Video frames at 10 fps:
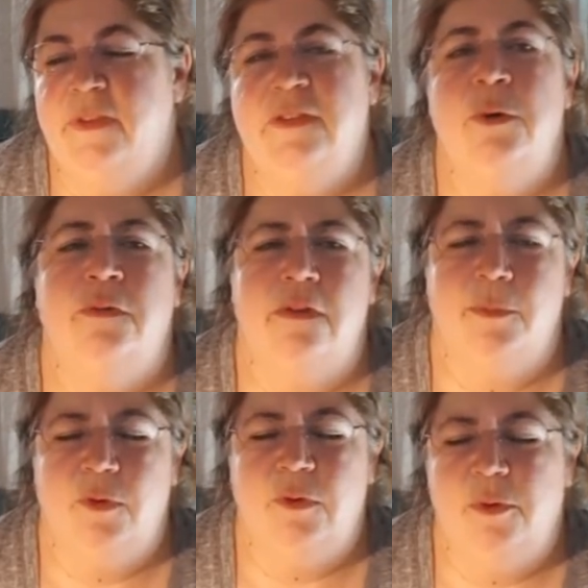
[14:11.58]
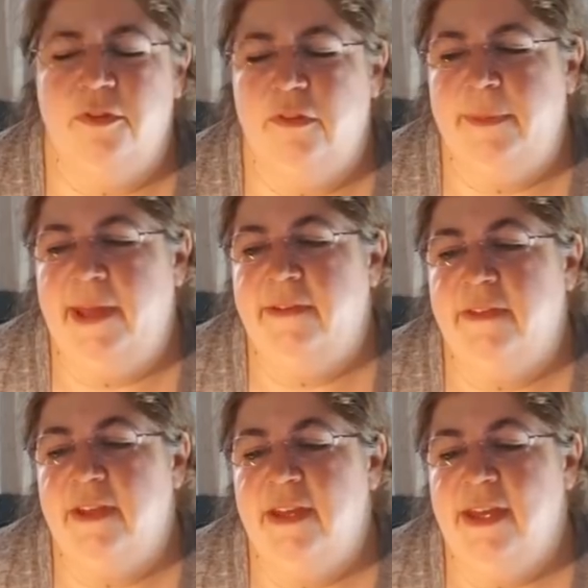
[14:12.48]
Sews the most gorgeous
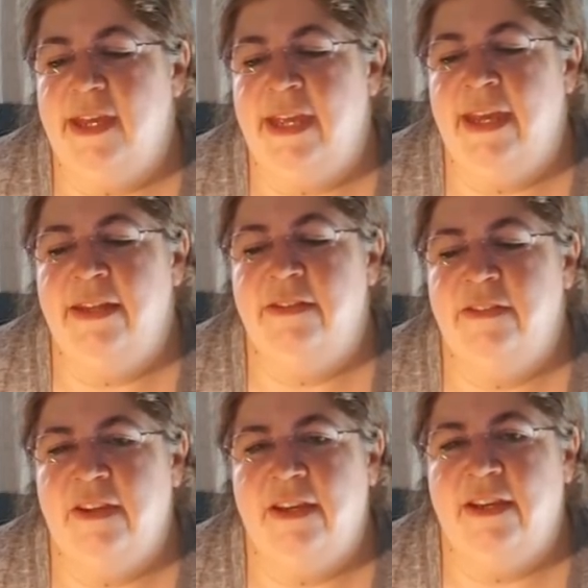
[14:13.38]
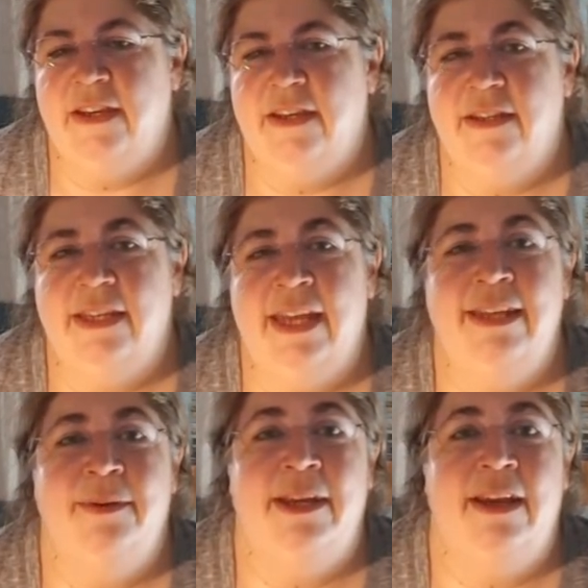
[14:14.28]
bags. And
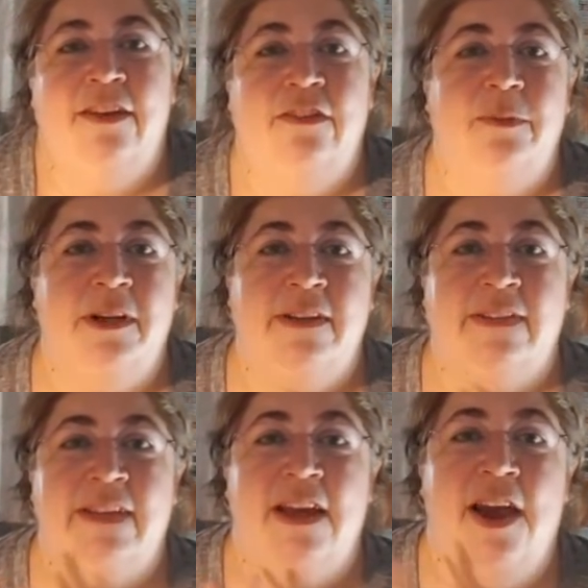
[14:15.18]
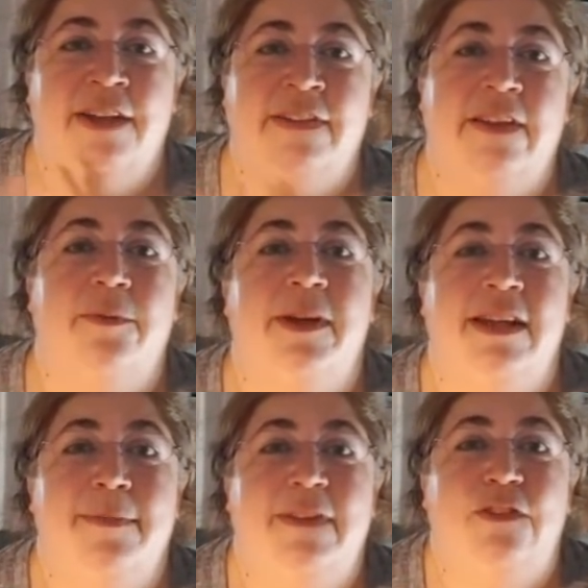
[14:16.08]
anyway, I just wanted to say hi to Selma,
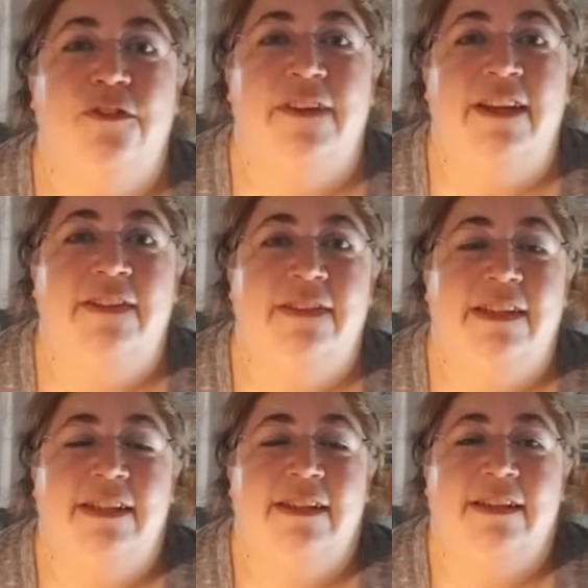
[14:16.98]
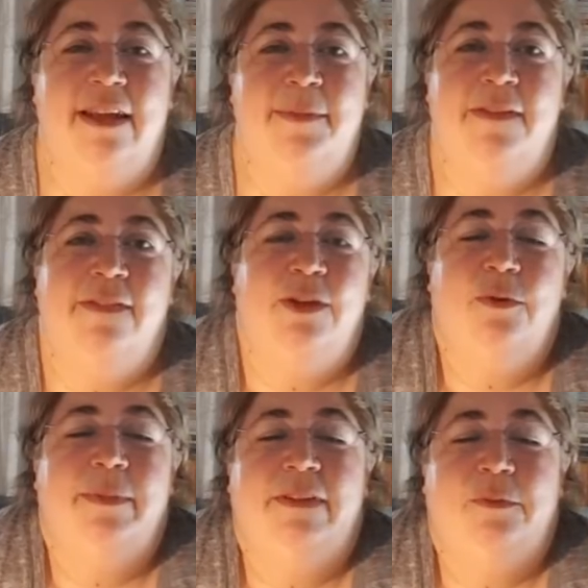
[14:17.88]
and I miss your face, and I'm giving
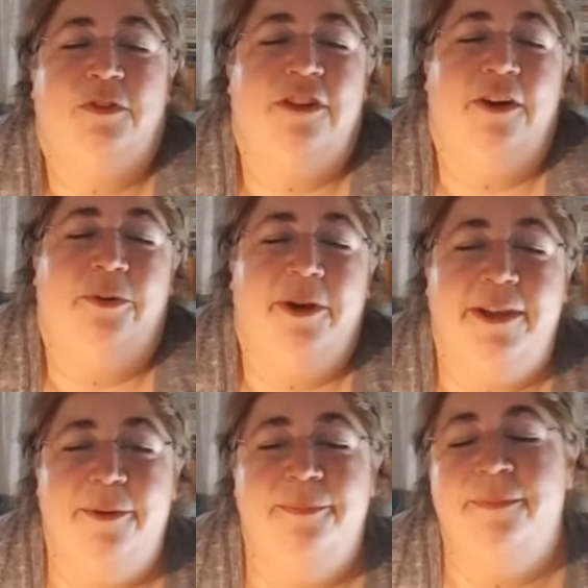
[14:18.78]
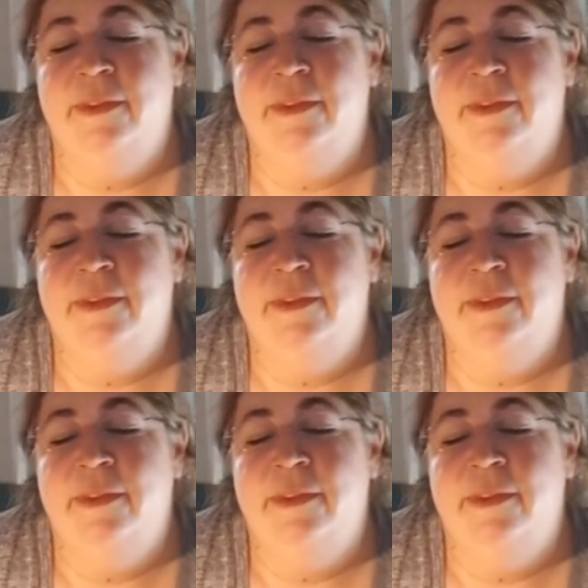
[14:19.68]
you a big squishy hug right now.